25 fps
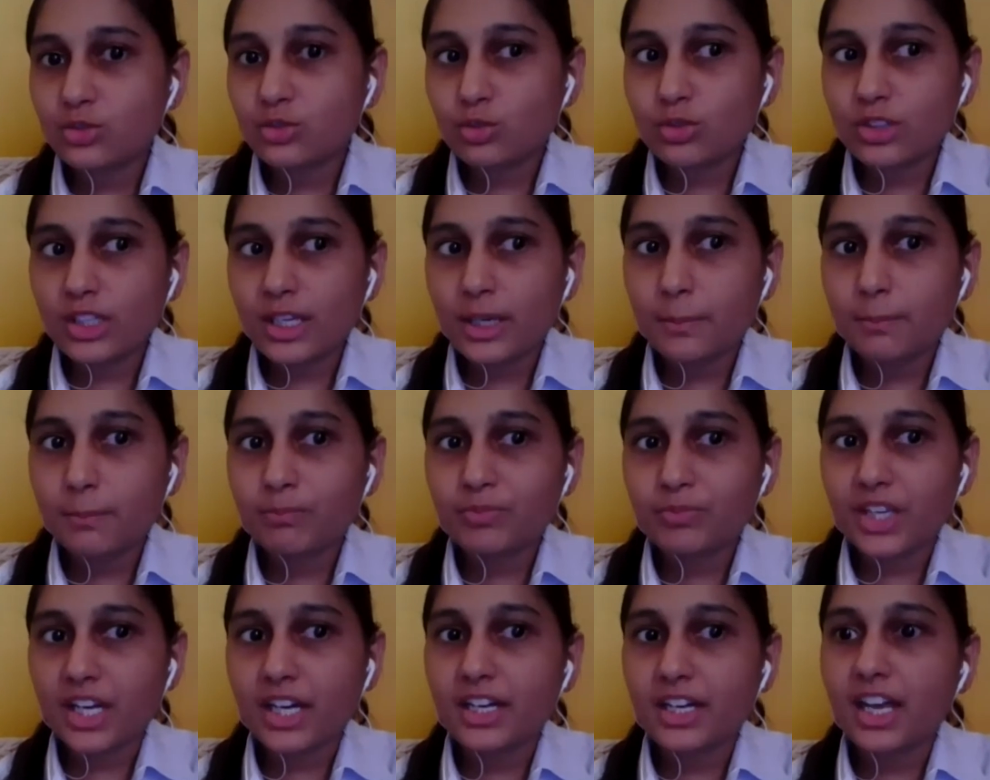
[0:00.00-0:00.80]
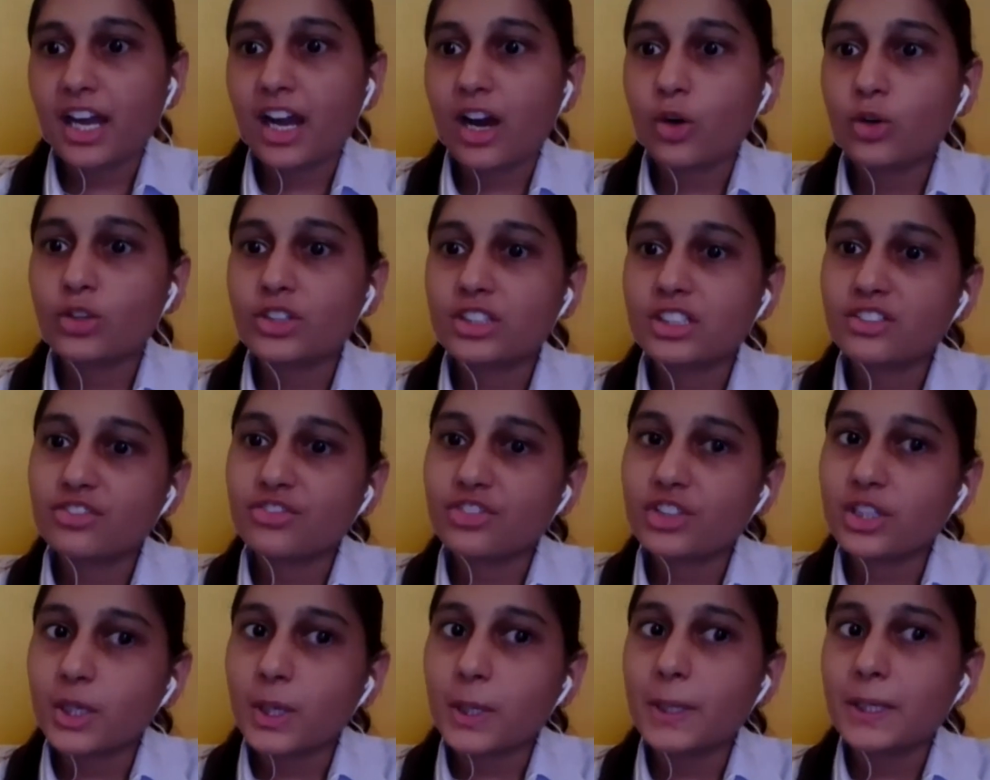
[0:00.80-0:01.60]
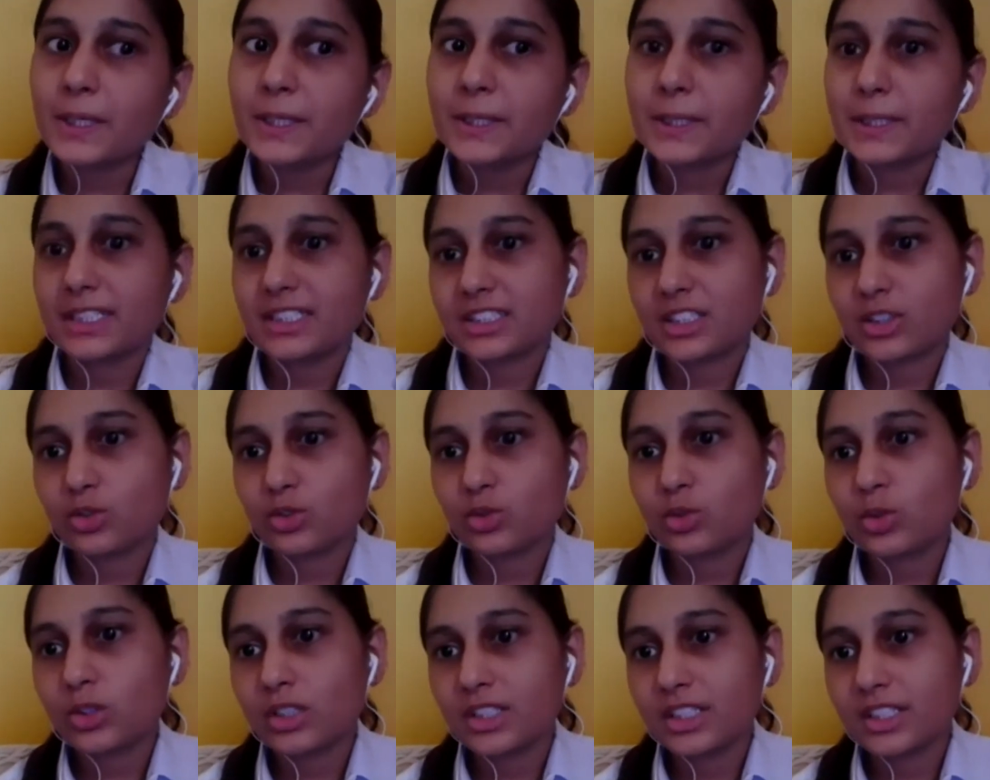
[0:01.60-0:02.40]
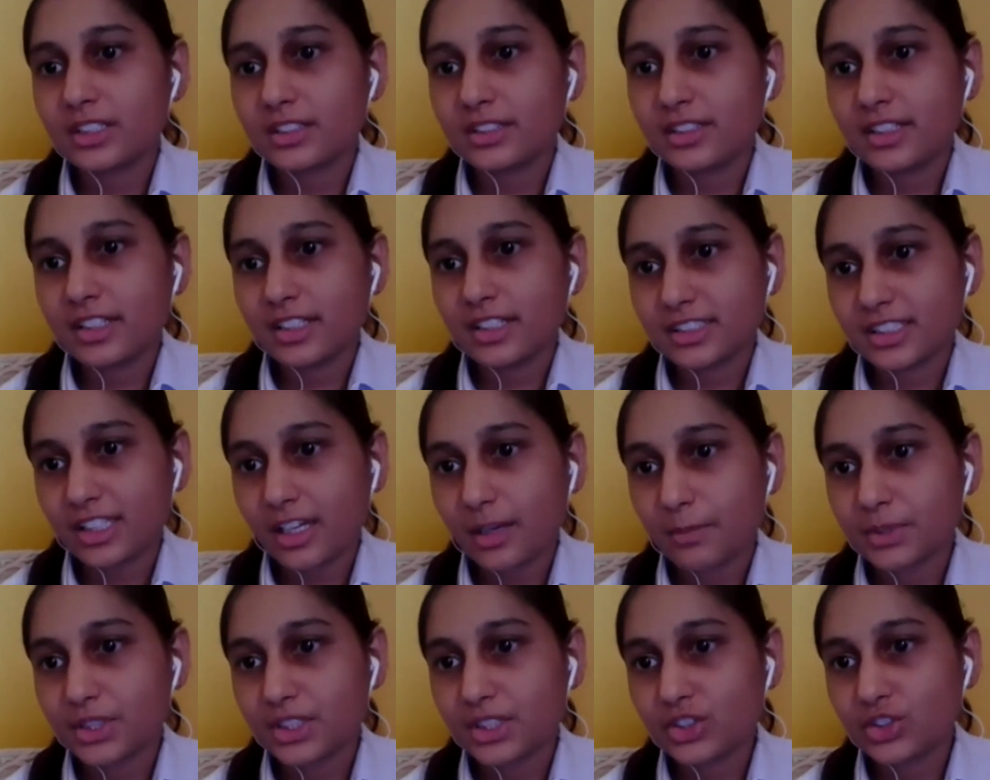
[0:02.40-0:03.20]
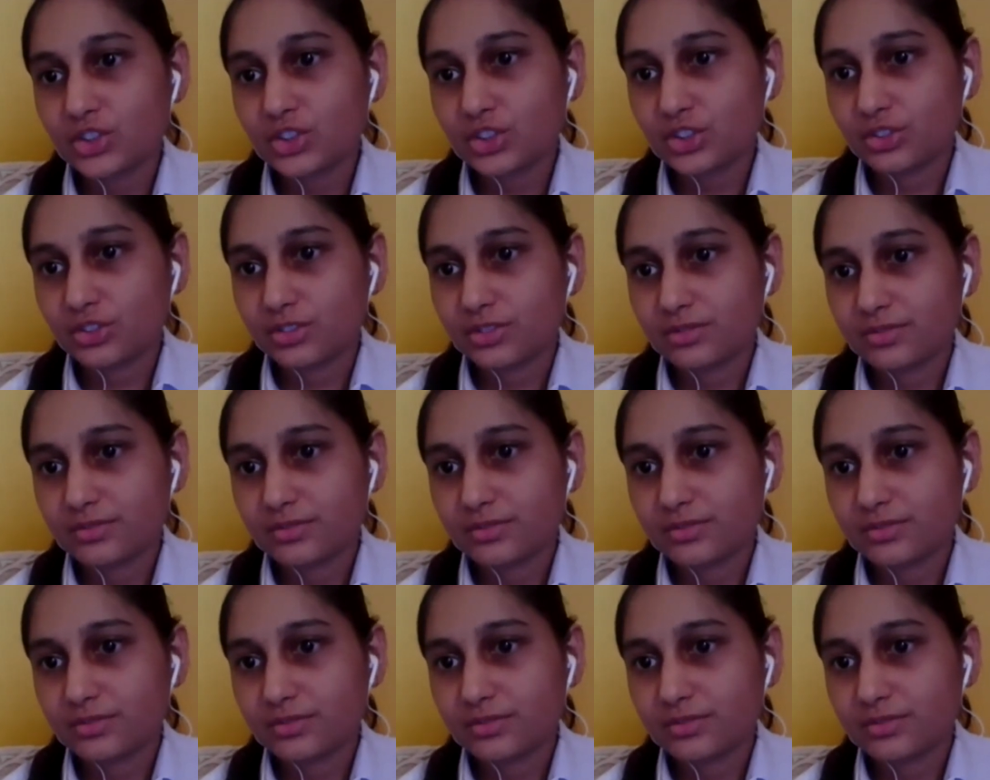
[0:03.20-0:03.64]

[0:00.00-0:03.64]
to them, and how difficult is it to clear the examination?